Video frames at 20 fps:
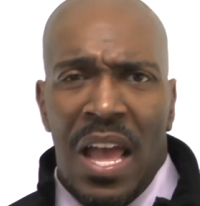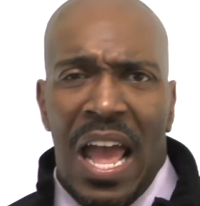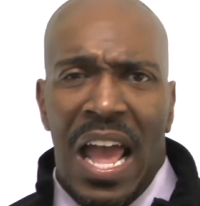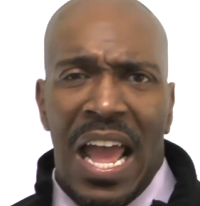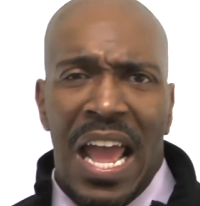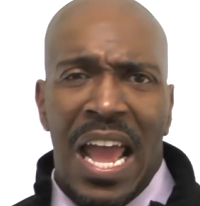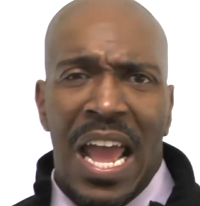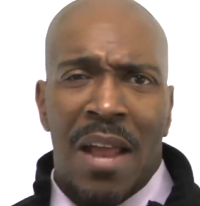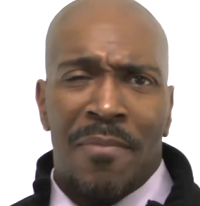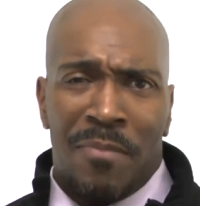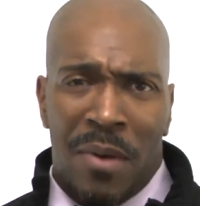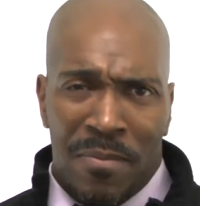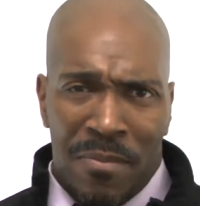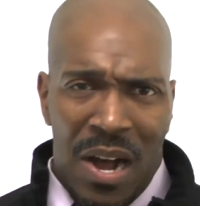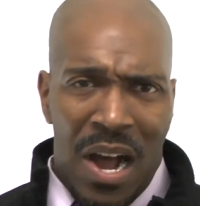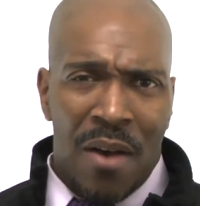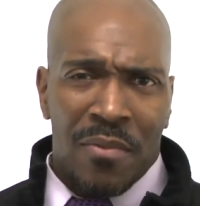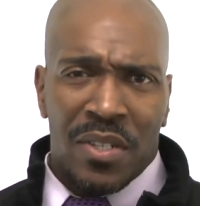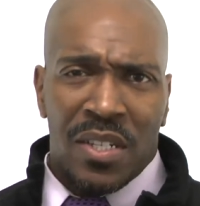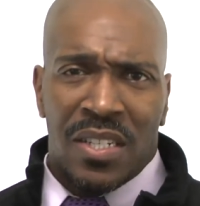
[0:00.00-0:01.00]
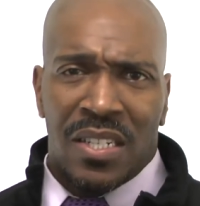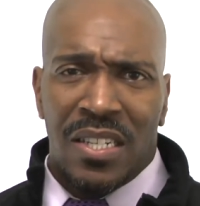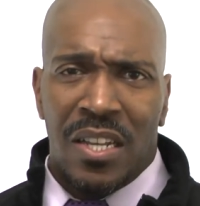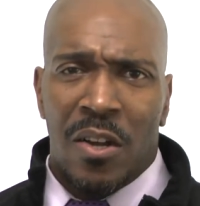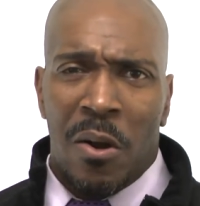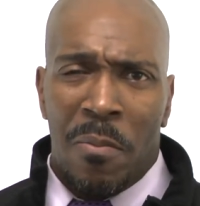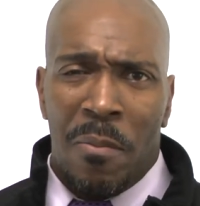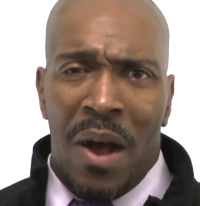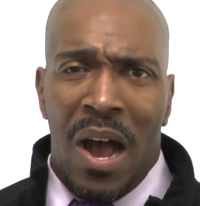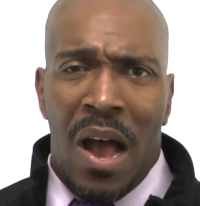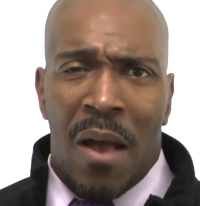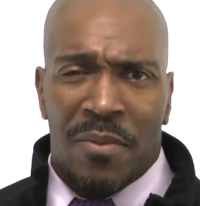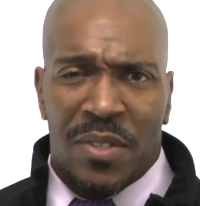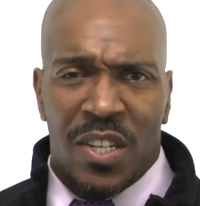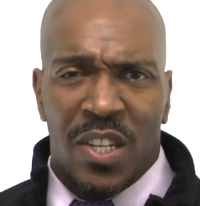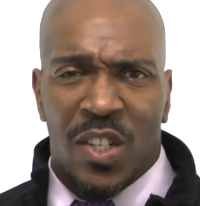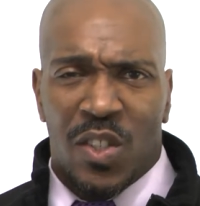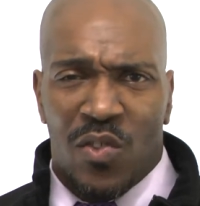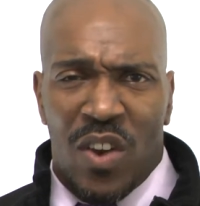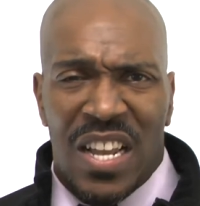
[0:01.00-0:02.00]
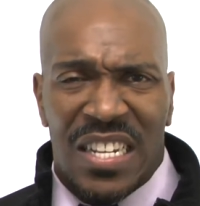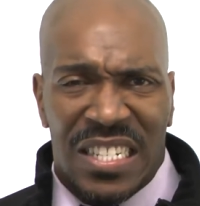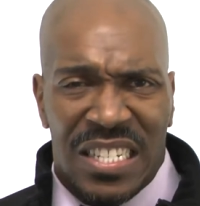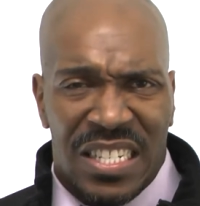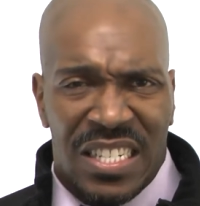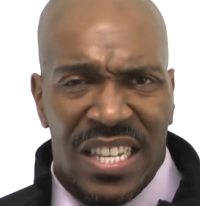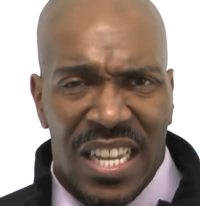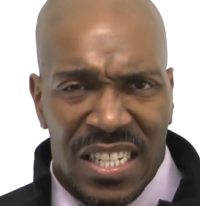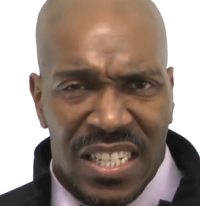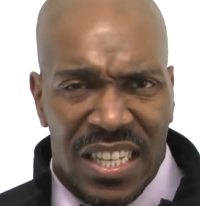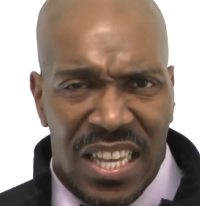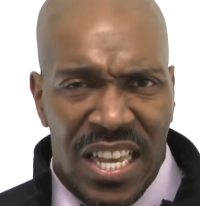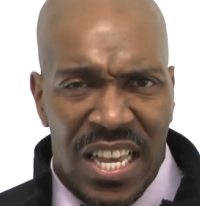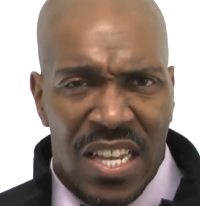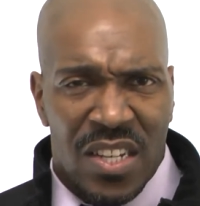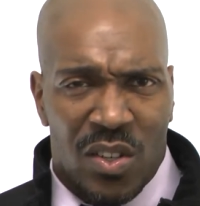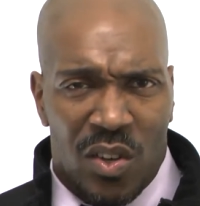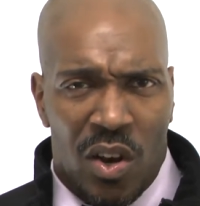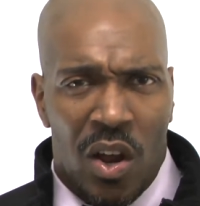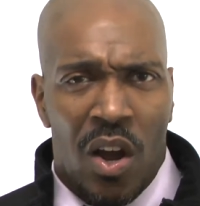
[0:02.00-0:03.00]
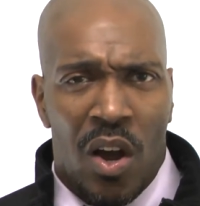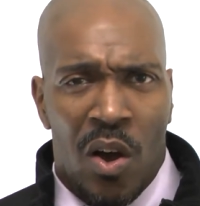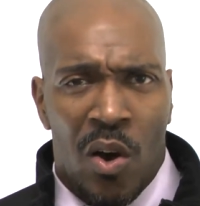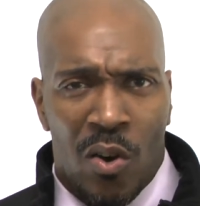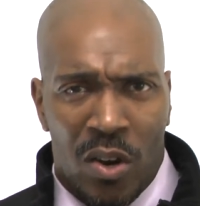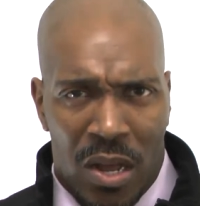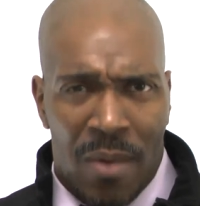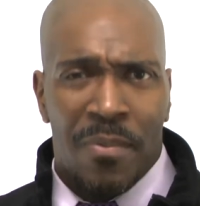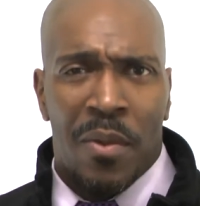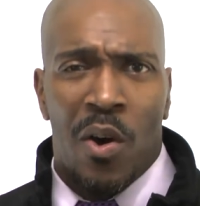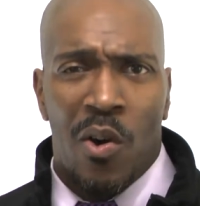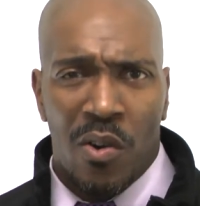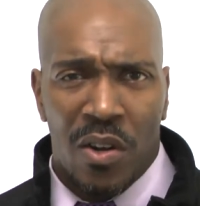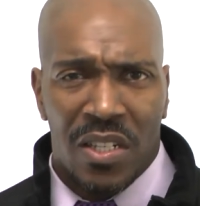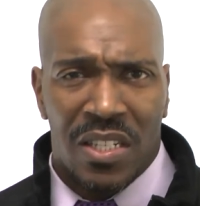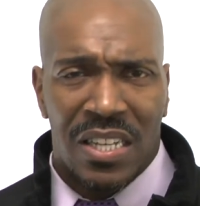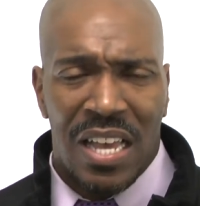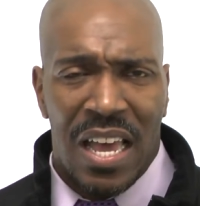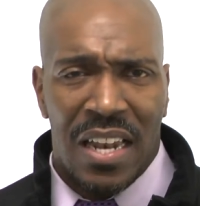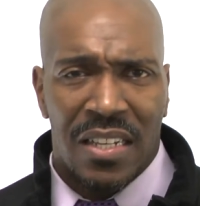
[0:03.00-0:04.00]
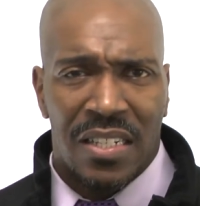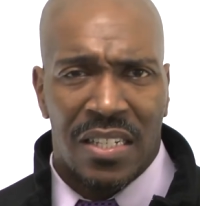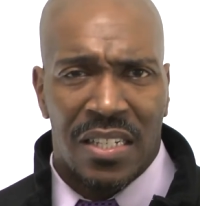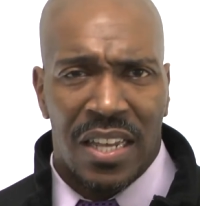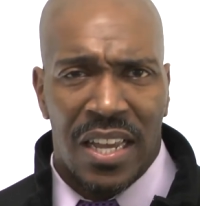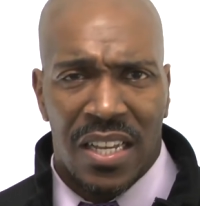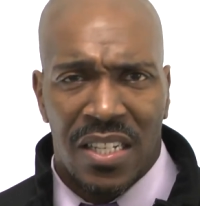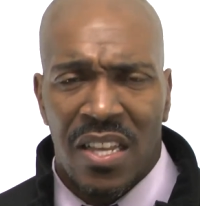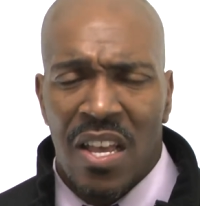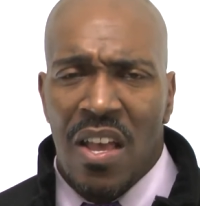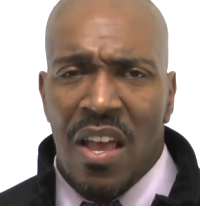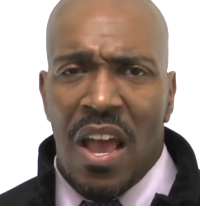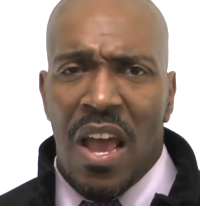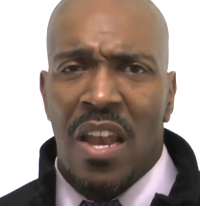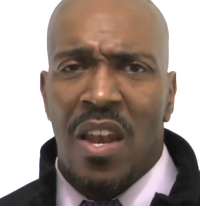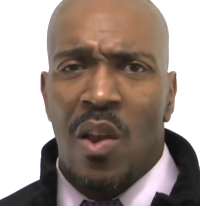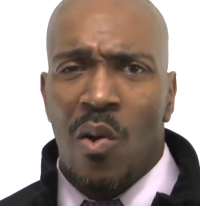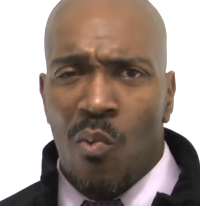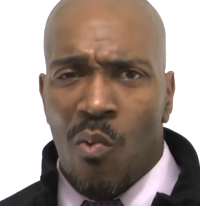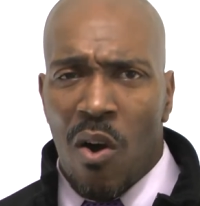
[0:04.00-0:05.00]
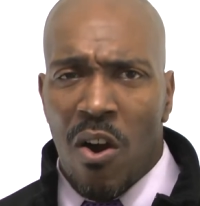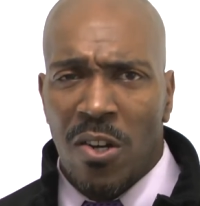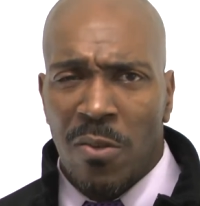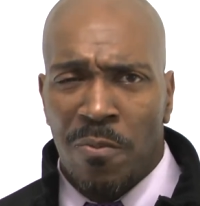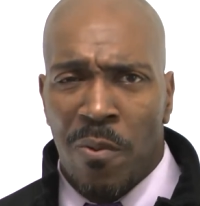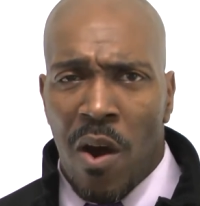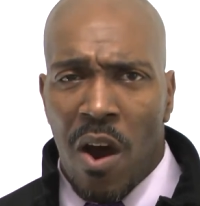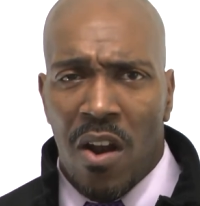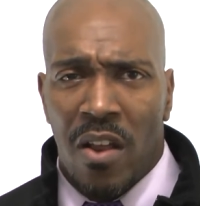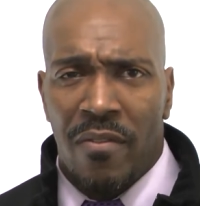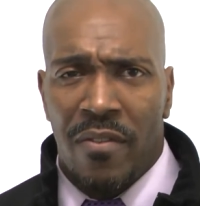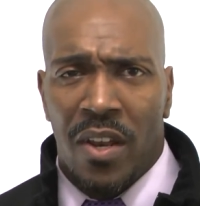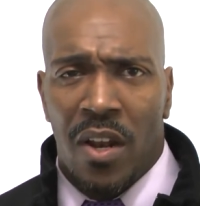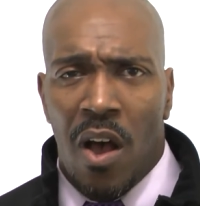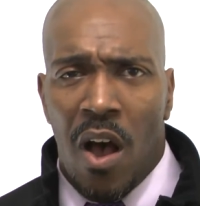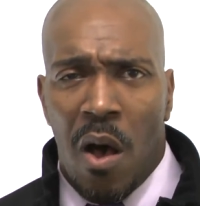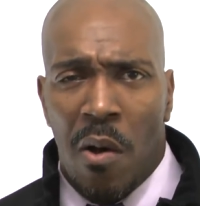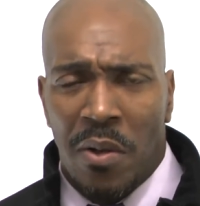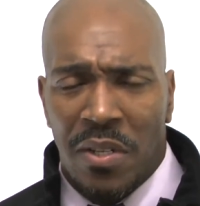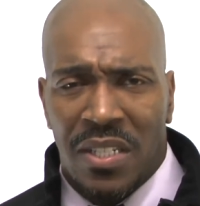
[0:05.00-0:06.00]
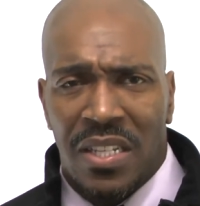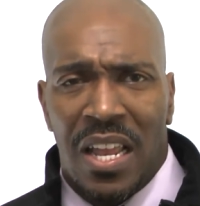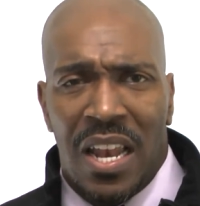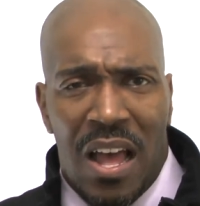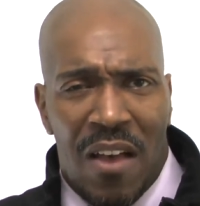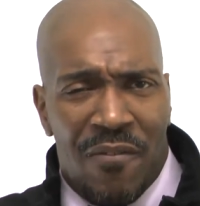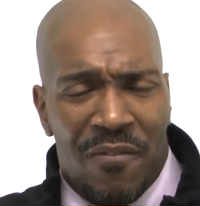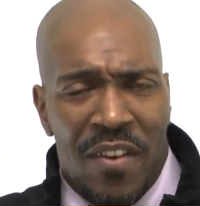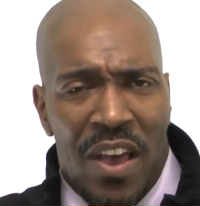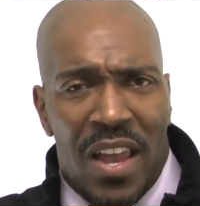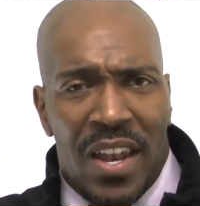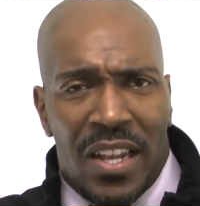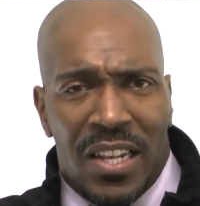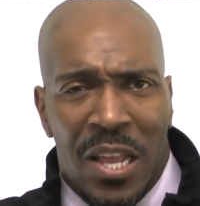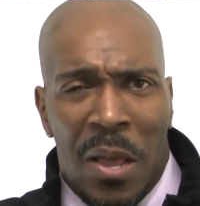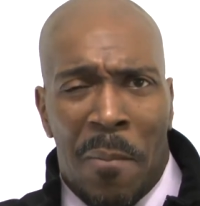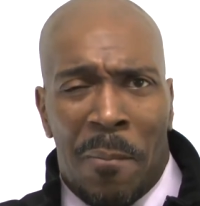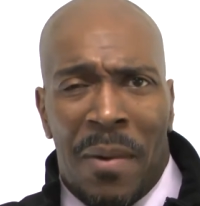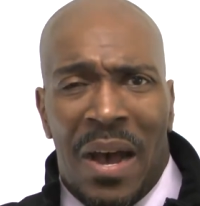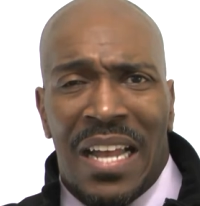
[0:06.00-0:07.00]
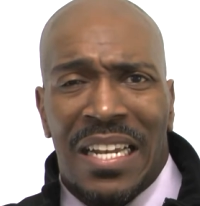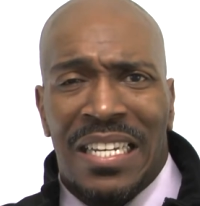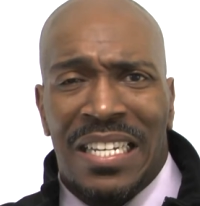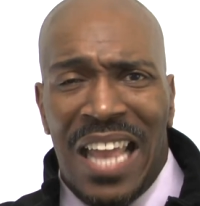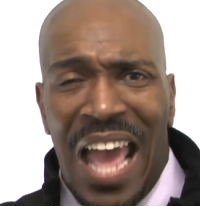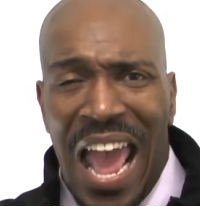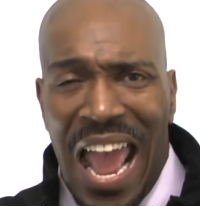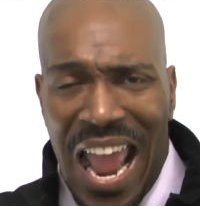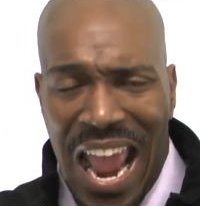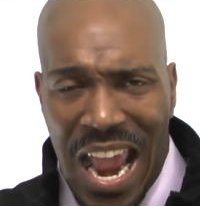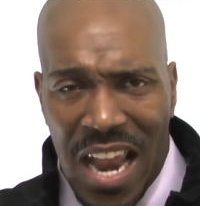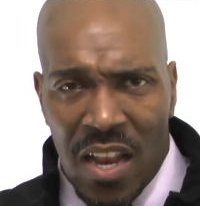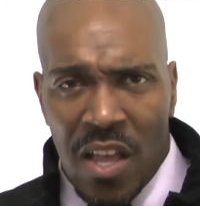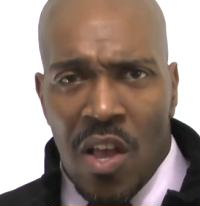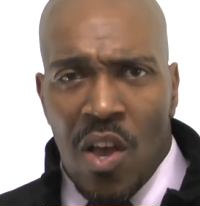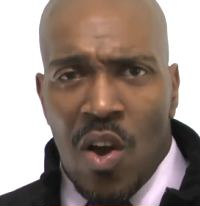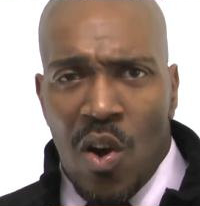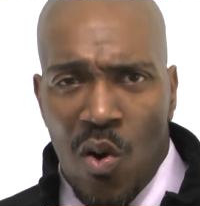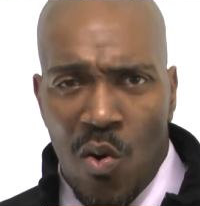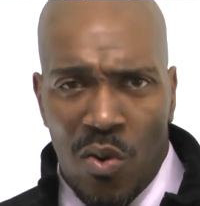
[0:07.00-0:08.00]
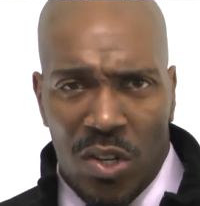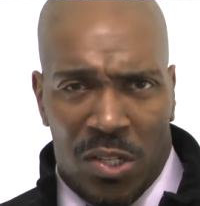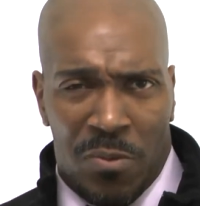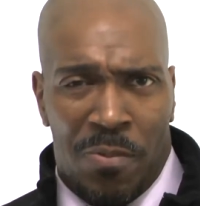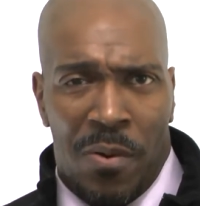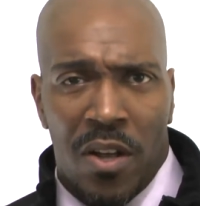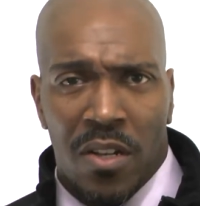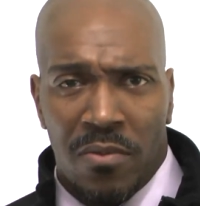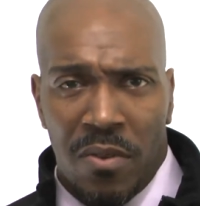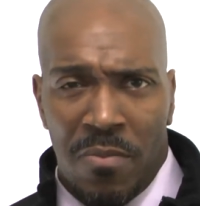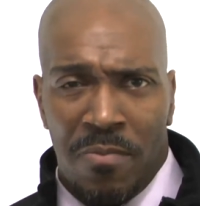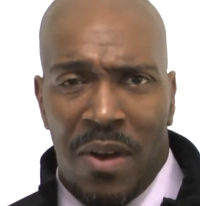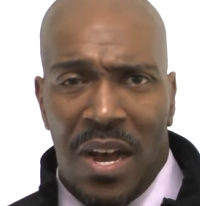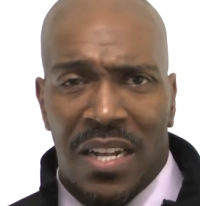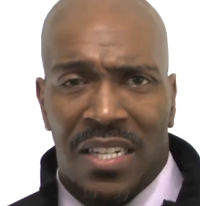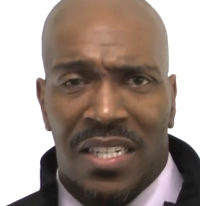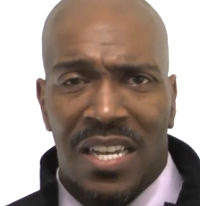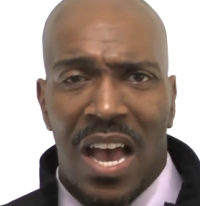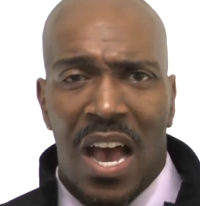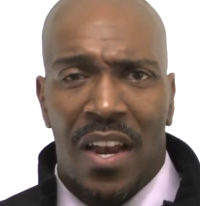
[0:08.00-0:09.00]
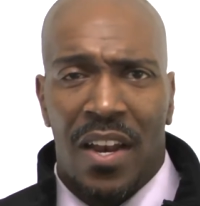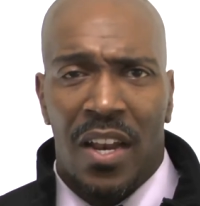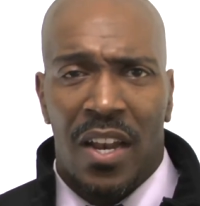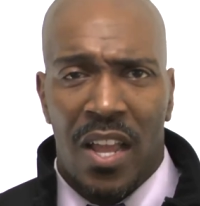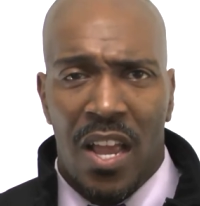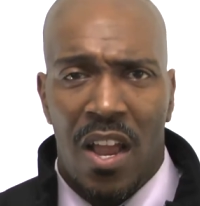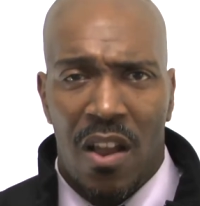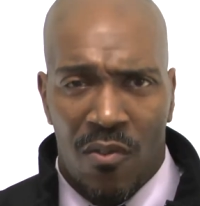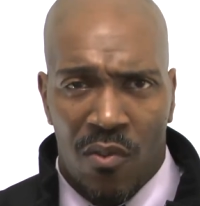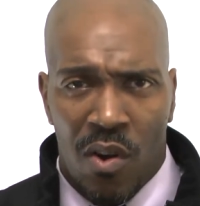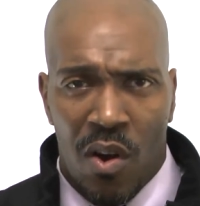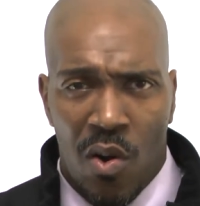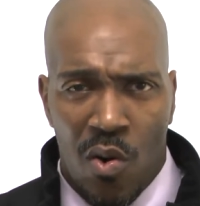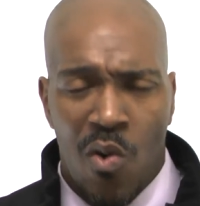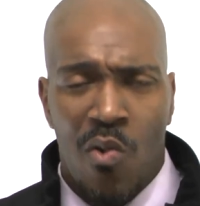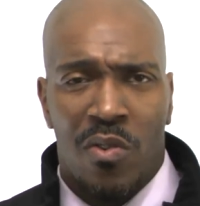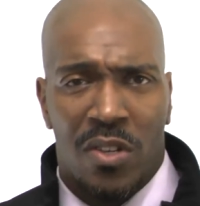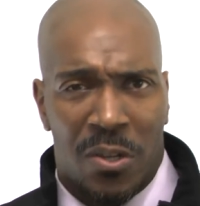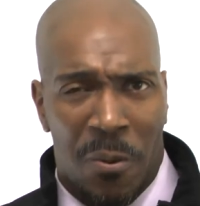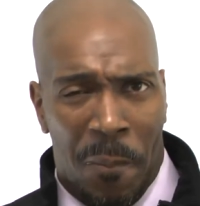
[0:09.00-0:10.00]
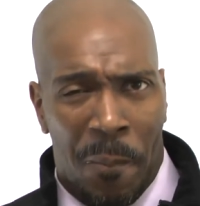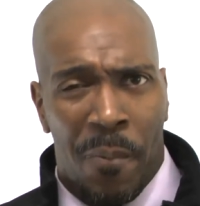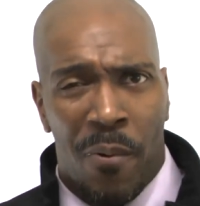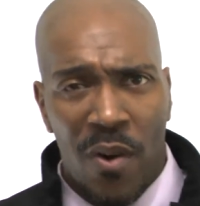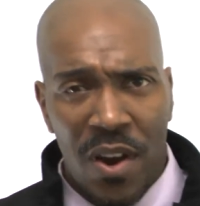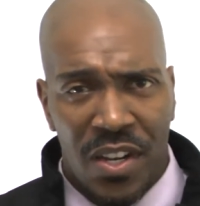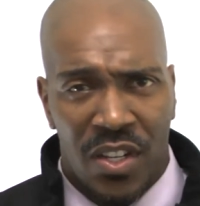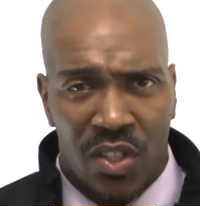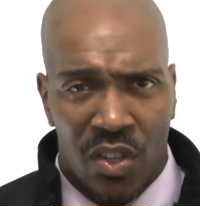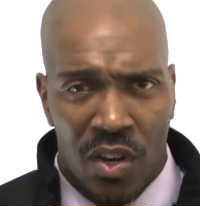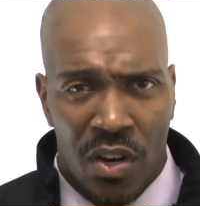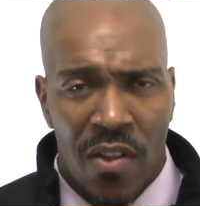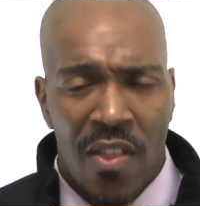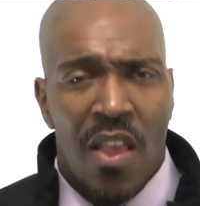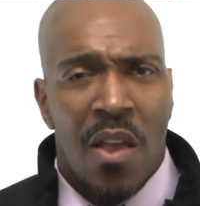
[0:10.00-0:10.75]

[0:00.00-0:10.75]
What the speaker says: And my mom was a single mom. She was raising 6 kids on her own. I'm the oldest out of 6. And the worst part of it all was that I found out that my dad, who was supposed to be my childhood hero, who was a preacher,